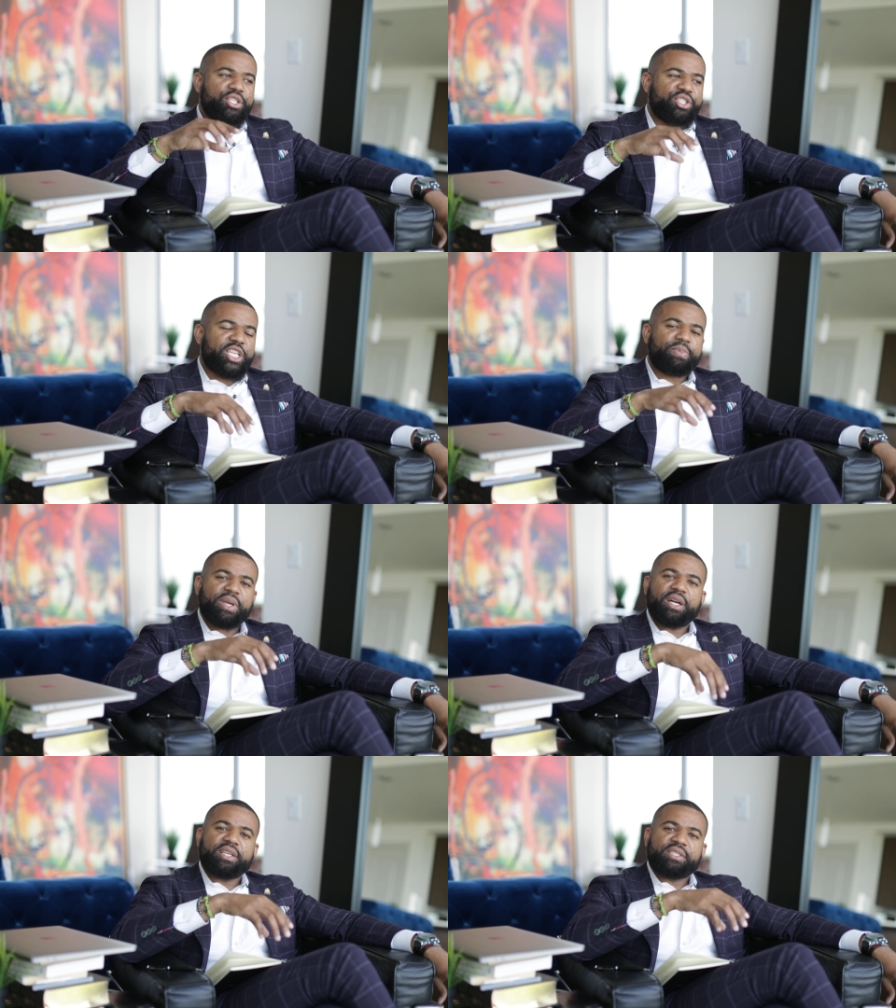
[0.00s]
just
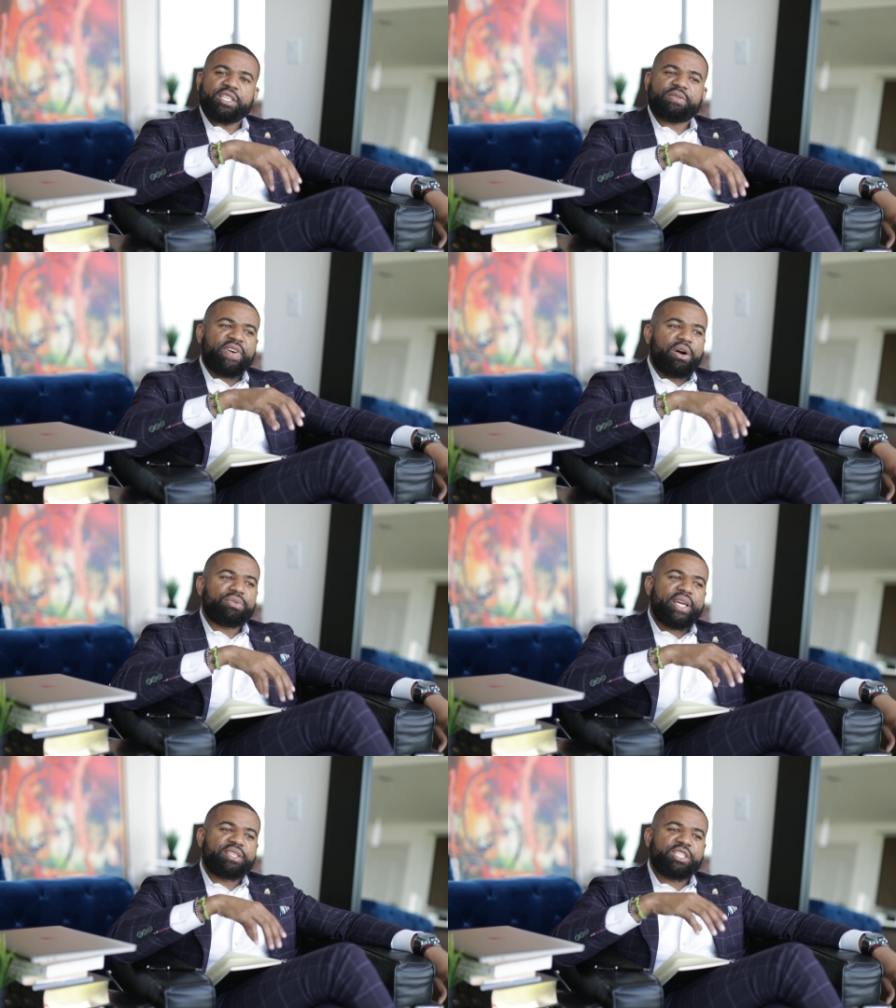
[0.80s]
because this
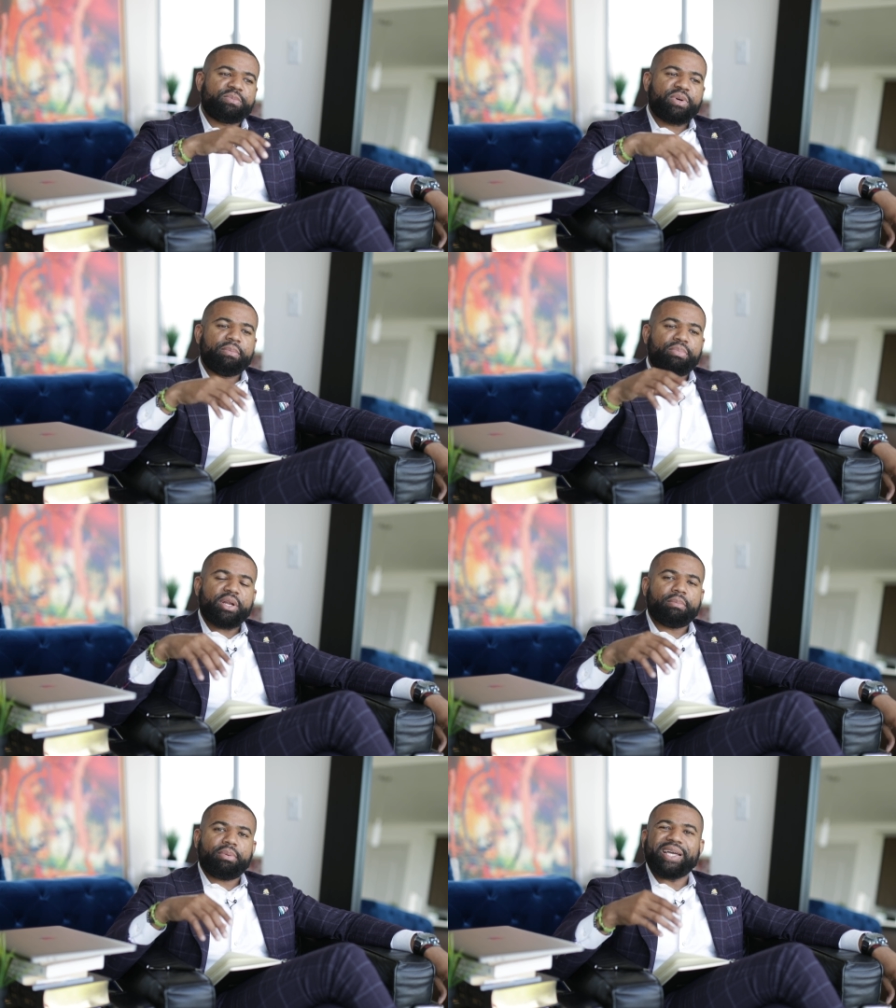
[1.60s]
foundation has been put
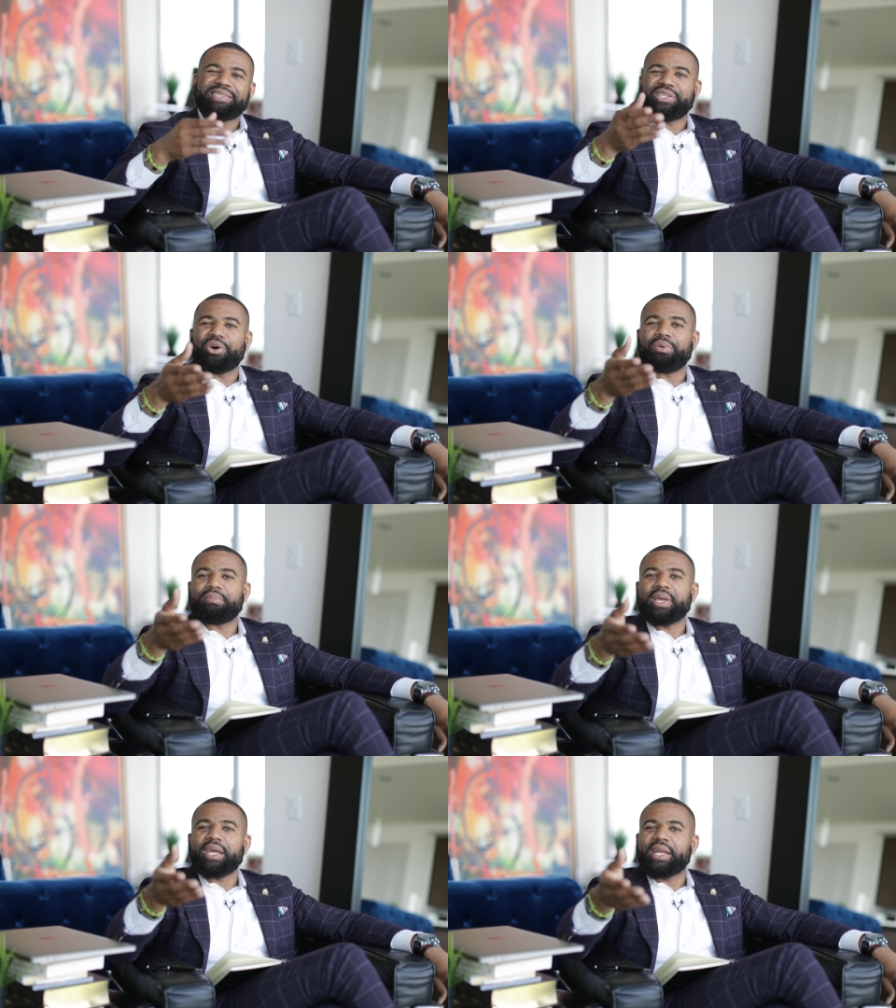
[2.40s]
in place don't
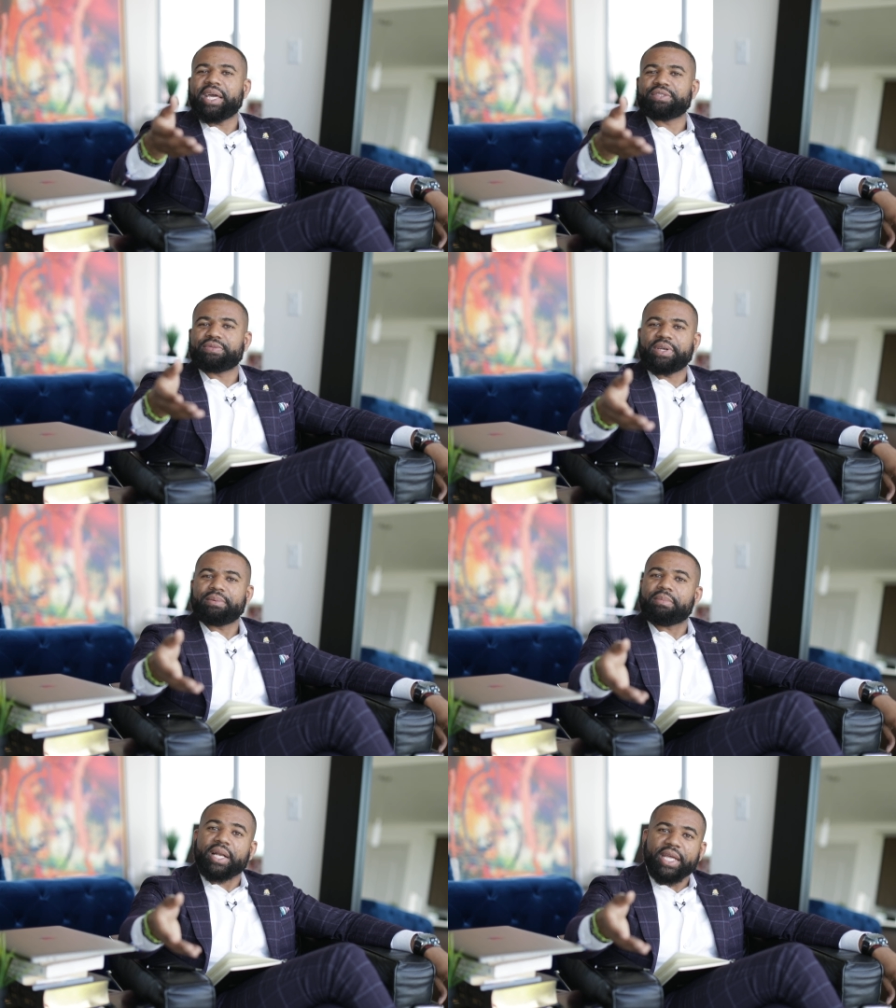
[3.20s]
mean it's free
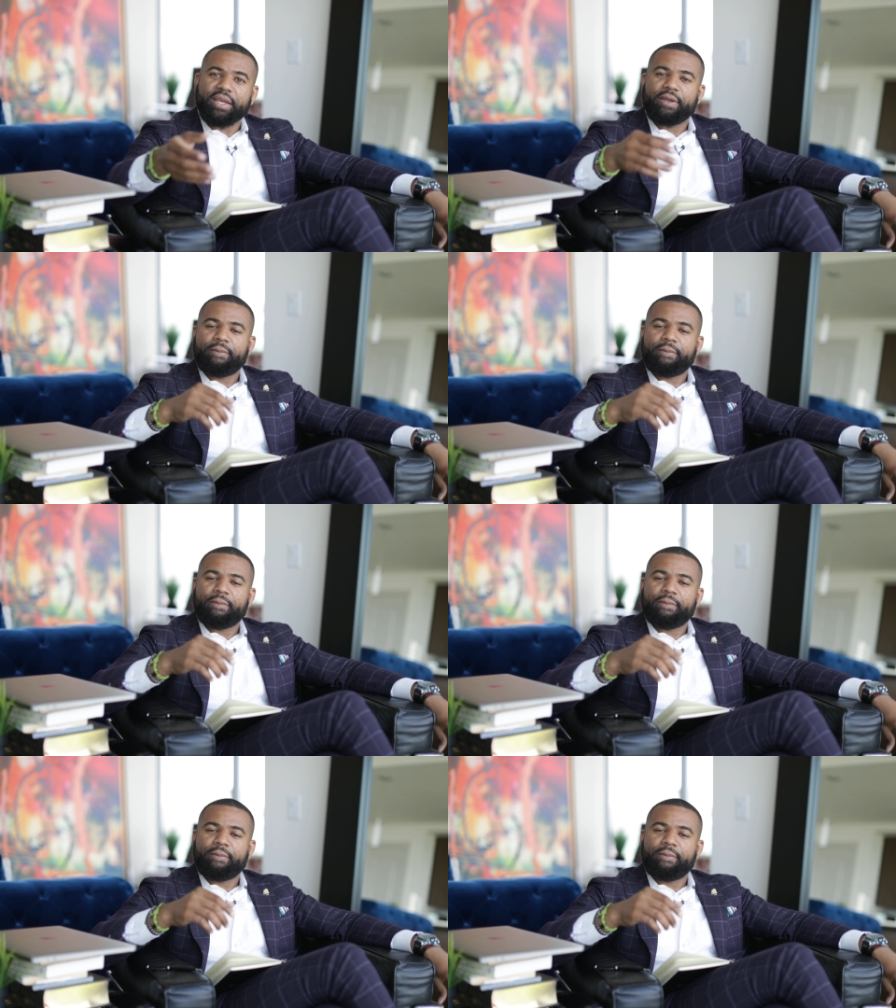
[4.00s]
money?